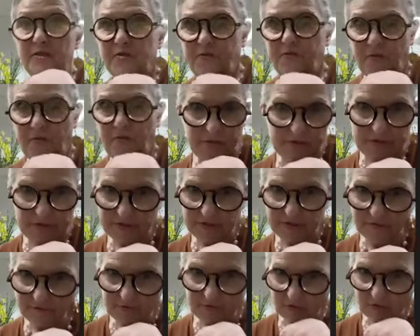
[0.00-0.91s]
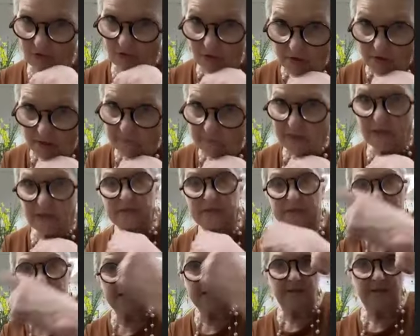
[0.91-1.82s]
is false sense of security
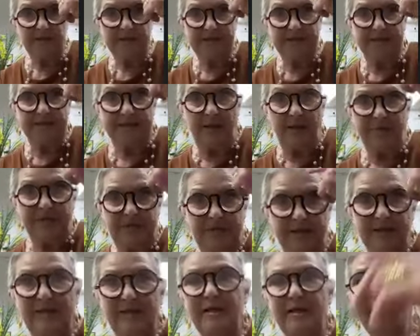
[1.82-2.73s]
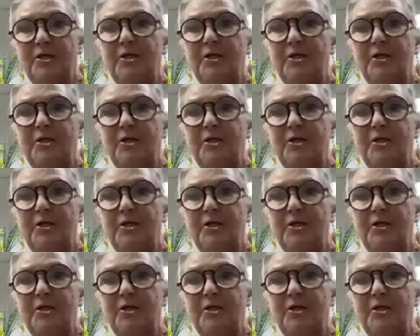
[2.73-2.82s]
because it's still zapping.